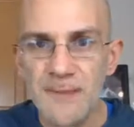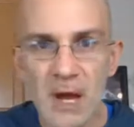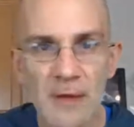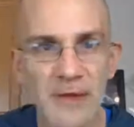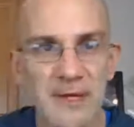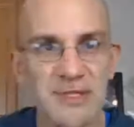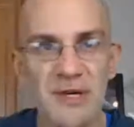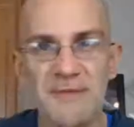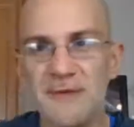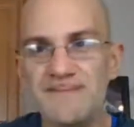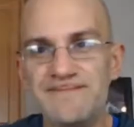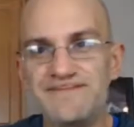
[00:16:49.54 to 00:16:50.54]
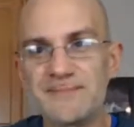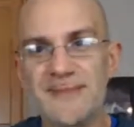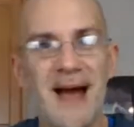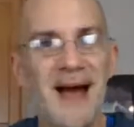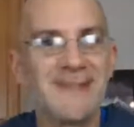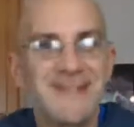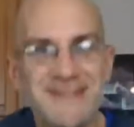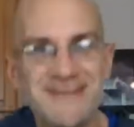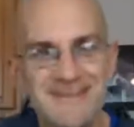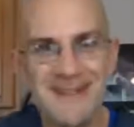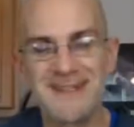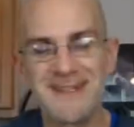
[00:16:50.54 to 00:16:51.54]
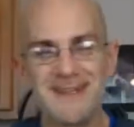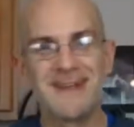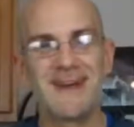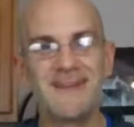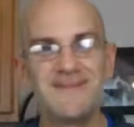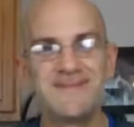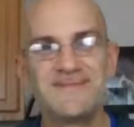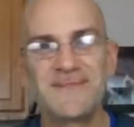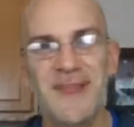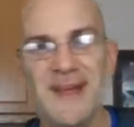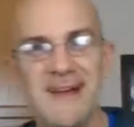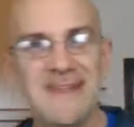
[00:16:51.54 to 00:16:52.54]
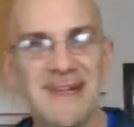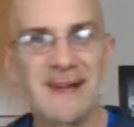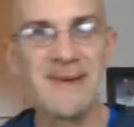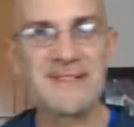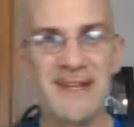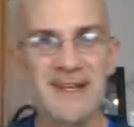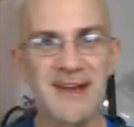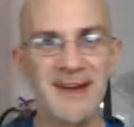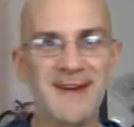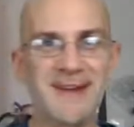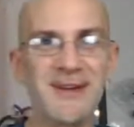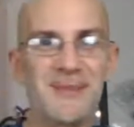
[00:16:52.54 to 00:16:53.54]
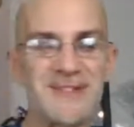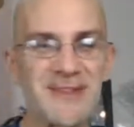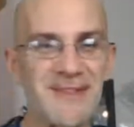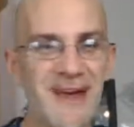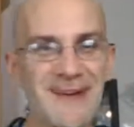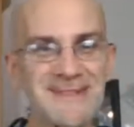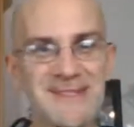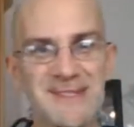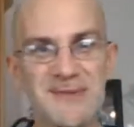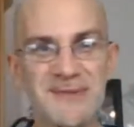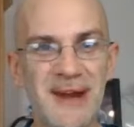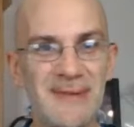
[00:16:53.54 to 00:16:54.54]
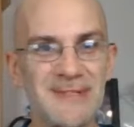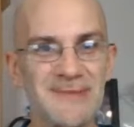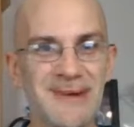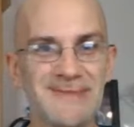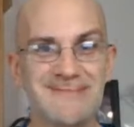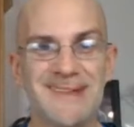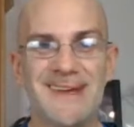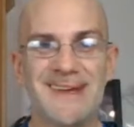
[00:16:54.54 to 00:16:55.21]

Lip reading: oh, thanks, Jennifer. Yeah. That's like everybody's like, you're almost 1,000 subscribers. I'm like,